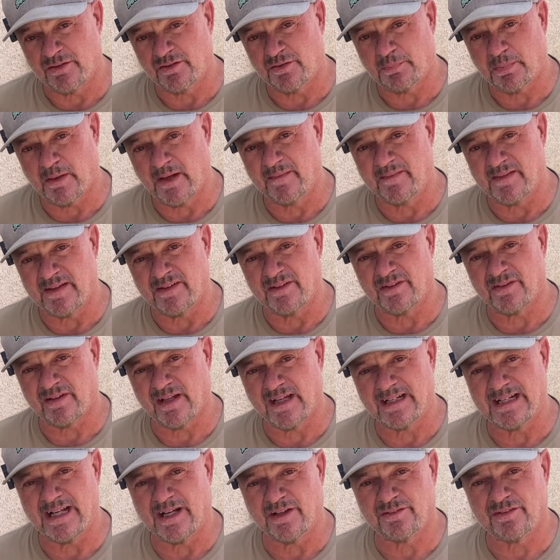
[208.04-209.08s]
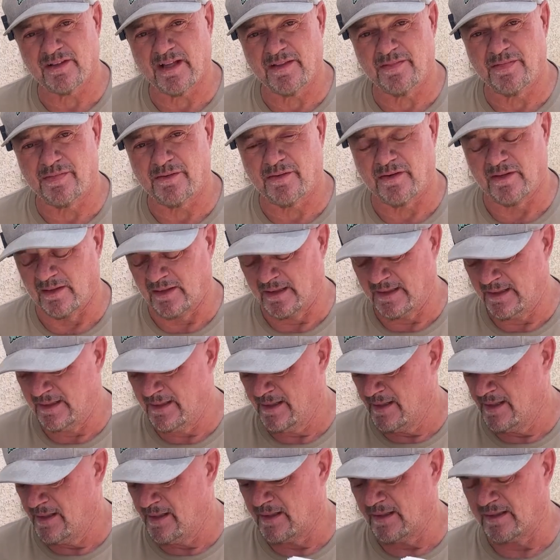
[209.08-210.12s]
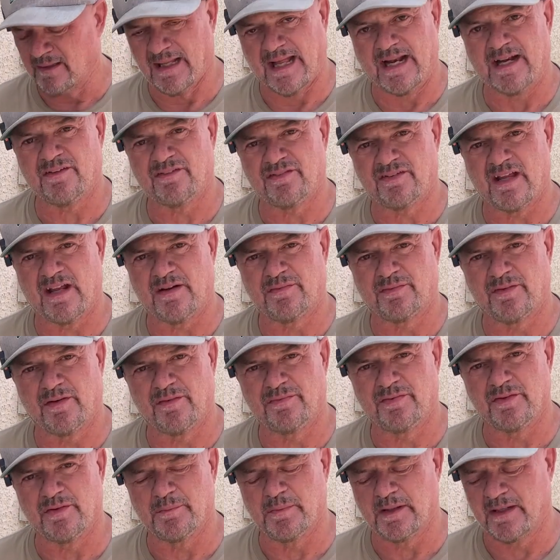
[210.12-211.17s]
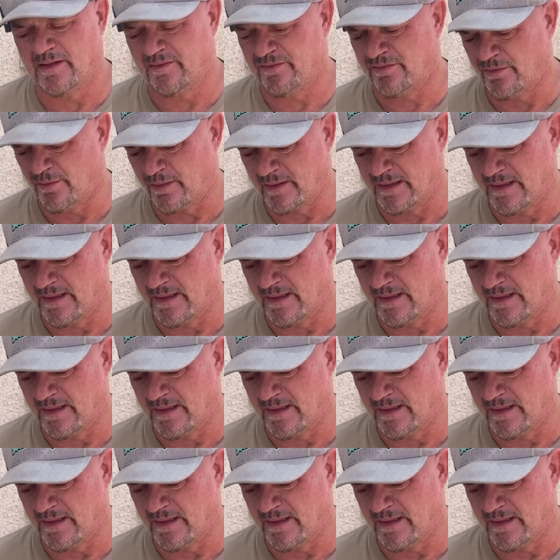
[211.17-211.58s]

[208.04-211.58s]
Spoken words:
sprayed the inside and outside thoroughly, let it set for a few minutes so it